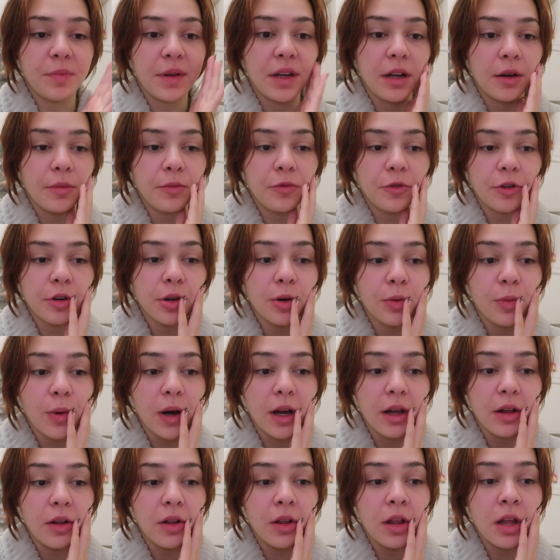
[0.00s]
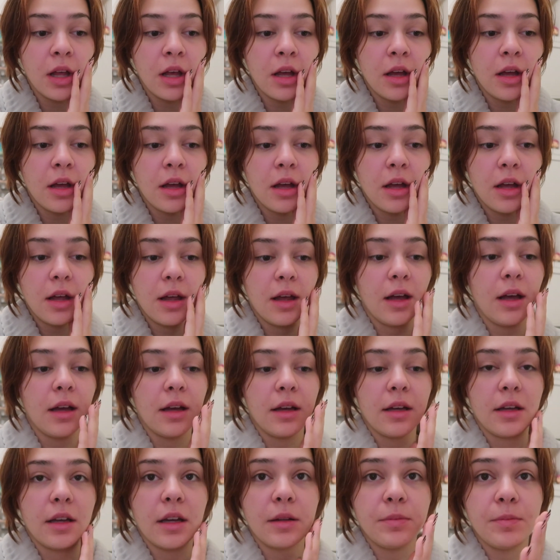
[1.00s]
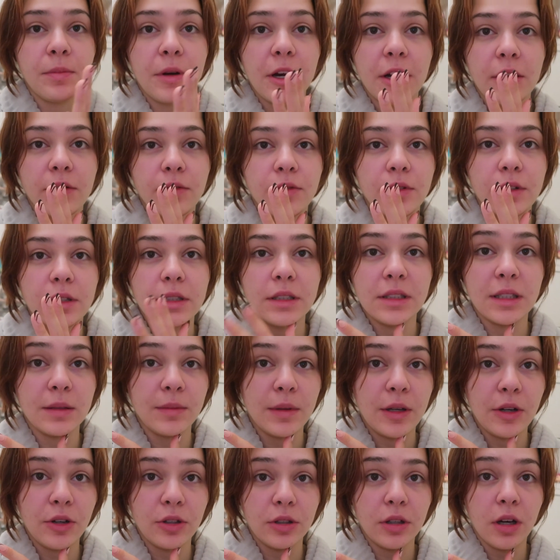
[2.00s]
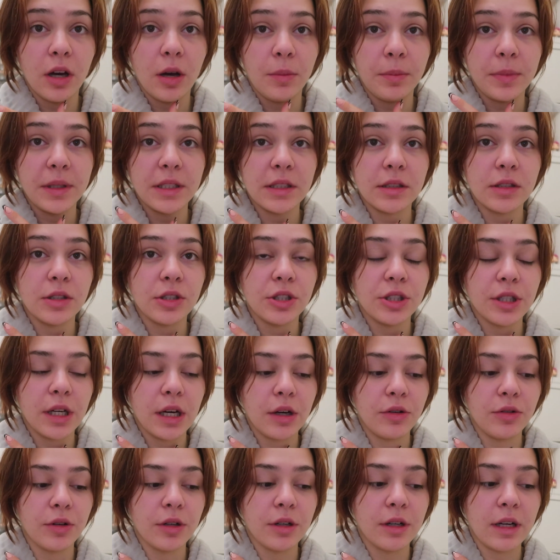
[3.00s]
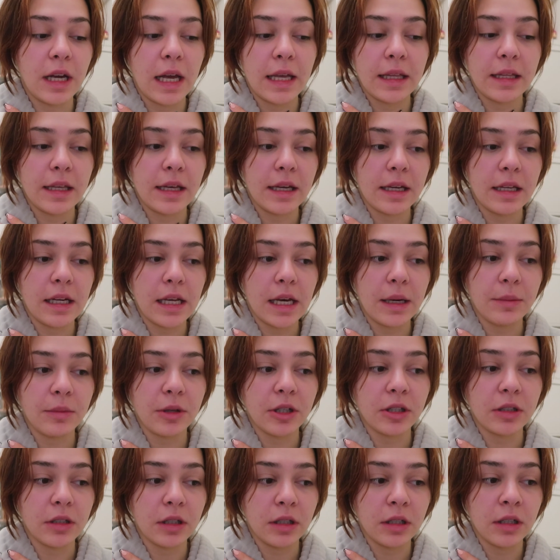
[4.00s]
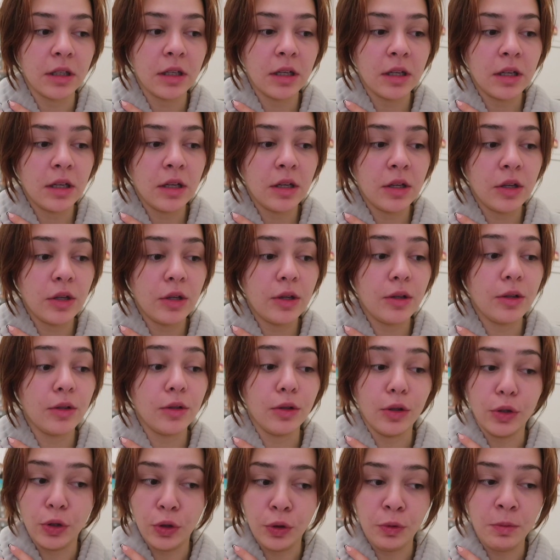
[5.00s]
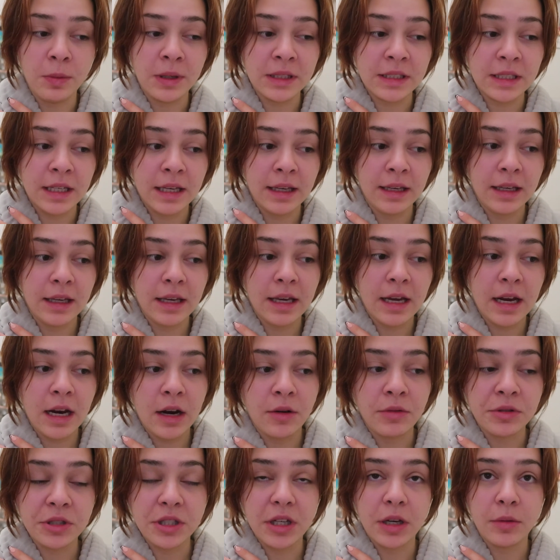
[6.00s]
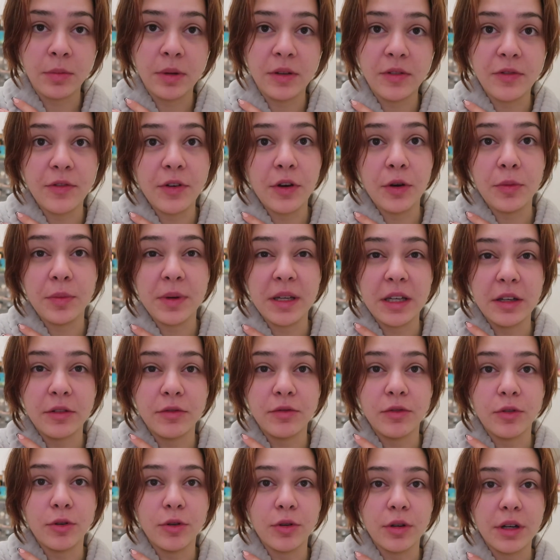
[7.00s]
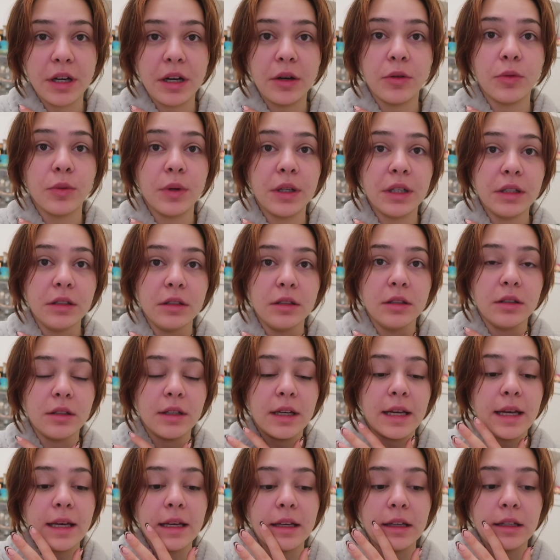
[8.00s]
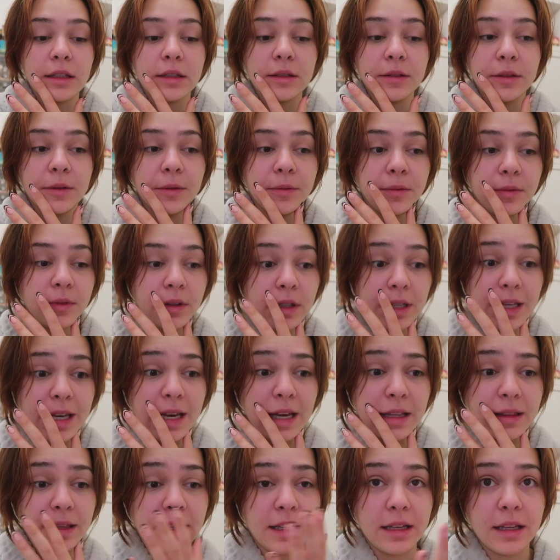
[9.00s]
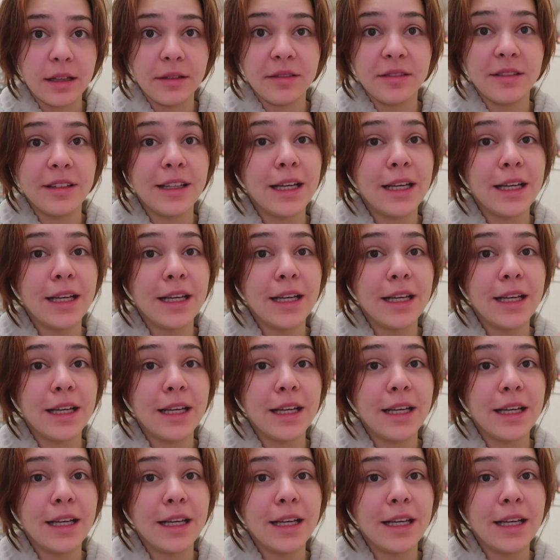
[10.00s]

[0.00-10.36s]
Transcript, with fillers: been up for a while. I had breakfast. I'm now gonna hop into the shower and then I'm gonna do my skincare, which I'll be filming for a reel. And yeah, then